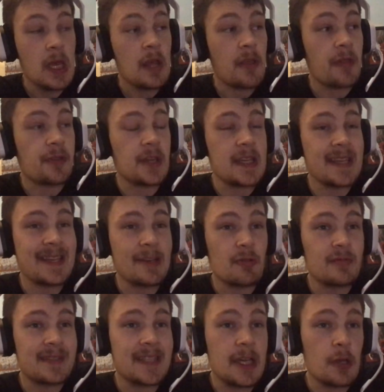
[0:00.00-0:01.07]

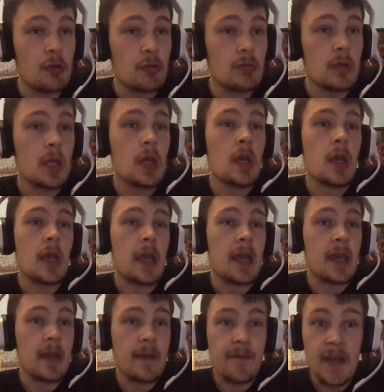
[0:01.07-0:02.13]
3-0 down
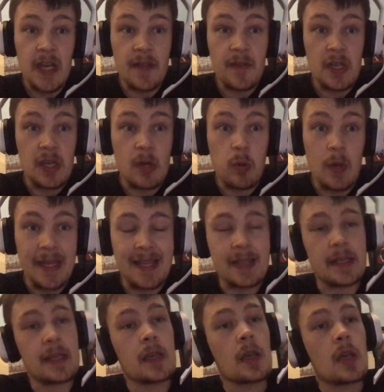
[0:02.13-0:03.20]
very, very
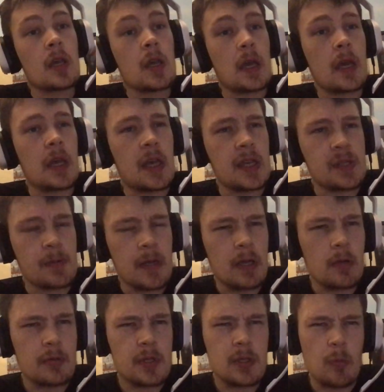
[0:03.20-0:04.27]
quickly as
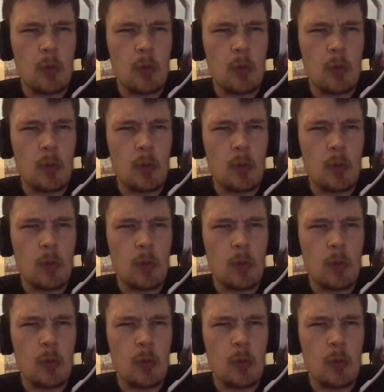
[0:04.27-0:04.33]
well.